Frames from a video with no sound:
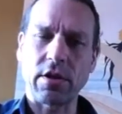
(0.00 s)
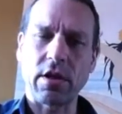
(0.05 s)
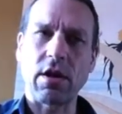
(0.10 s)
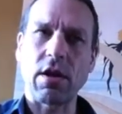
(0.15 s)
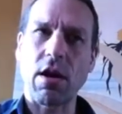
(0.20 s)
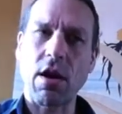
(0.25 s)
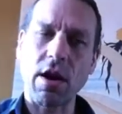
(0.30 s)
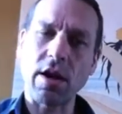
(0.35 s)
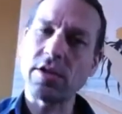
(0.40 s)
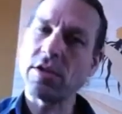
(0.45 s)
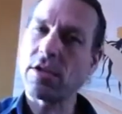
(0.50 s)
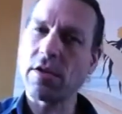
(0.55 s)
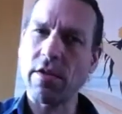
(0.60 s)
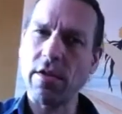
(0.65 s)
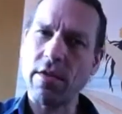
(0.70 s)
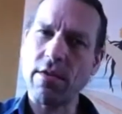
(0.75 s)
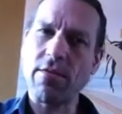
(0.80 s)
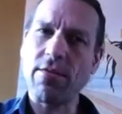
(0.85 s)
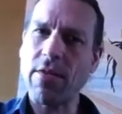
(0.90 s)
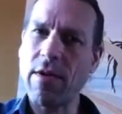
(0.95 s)
They're larger
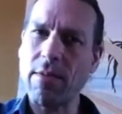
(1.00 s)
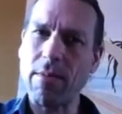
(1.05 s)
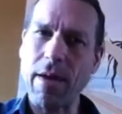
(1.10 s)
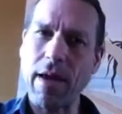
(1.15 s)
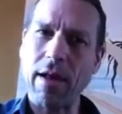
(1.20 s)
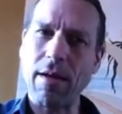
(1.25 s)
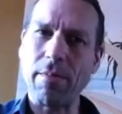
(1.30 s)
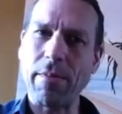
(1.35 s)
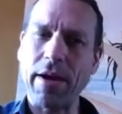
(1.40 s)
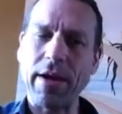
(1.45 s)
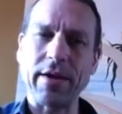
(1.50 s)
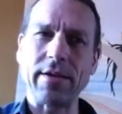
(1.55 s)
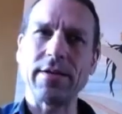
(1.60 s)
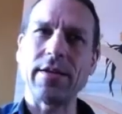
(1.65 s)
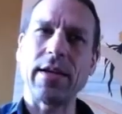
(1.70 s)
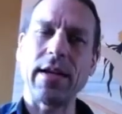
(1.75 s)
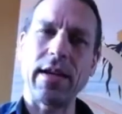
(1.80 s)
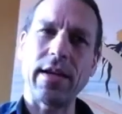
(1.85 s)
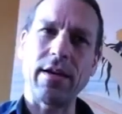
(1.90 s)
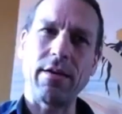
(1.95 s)
than the female because
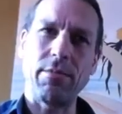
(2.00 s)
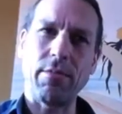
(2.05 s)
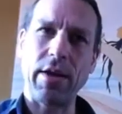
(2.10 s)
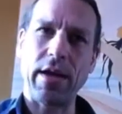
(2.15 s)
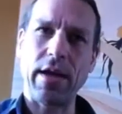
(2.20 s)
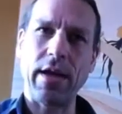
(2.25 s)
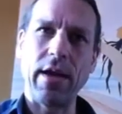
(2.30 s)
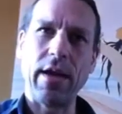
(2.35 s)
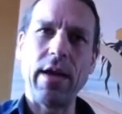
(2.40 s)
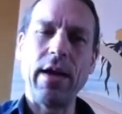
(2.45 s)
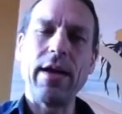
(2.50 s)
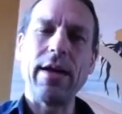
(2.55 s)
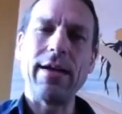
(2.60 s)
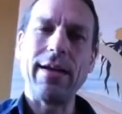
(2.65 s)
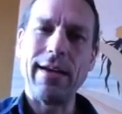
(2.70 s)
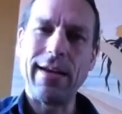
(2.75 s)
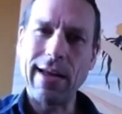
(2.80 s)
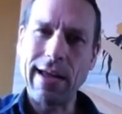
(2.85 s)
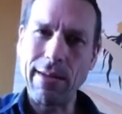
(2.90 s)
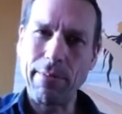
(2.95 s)
they need to be
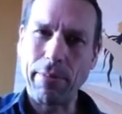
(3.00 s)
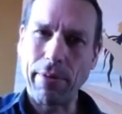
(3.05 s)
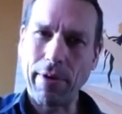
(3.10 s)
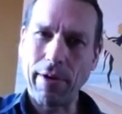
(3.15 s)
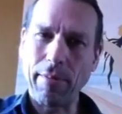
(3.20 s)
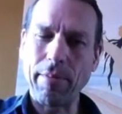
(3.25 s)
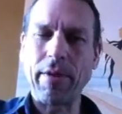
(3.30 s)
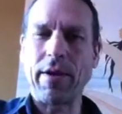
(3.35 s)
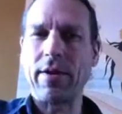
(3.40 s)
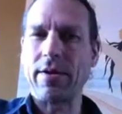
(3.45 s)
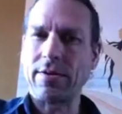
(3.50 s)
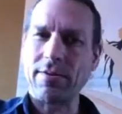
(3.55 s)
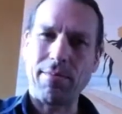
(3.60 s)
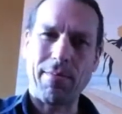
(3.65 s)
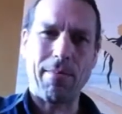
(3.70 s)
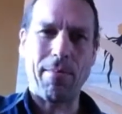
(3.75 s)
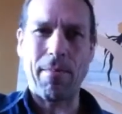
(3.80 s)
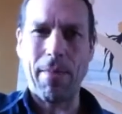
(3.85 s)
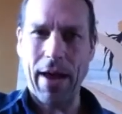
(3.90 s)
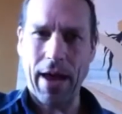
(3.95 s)
deeper because the
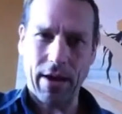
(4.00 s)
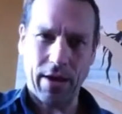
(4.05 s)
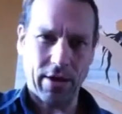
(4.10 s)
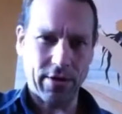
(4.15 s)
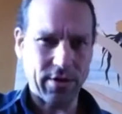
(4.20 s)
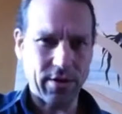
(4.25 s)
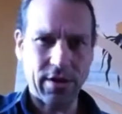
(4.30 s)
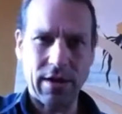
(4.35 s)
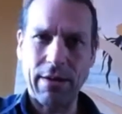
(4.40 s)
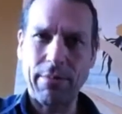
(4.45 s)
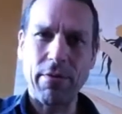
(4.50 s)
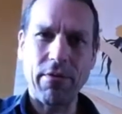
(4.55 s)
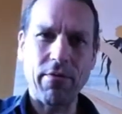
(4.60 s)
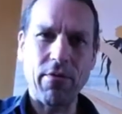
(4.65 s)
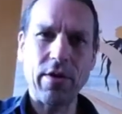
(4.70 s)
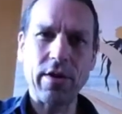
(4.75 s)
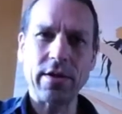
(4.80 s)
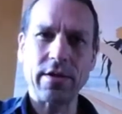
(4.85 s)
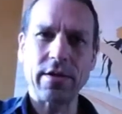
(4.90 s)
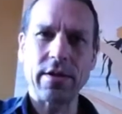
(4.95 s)
man has a deeper
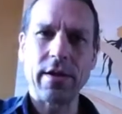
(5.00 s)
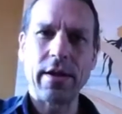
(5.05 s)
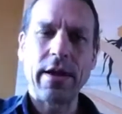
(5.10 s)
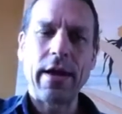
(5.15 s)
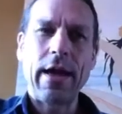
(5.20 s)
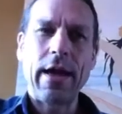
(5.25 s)
voice.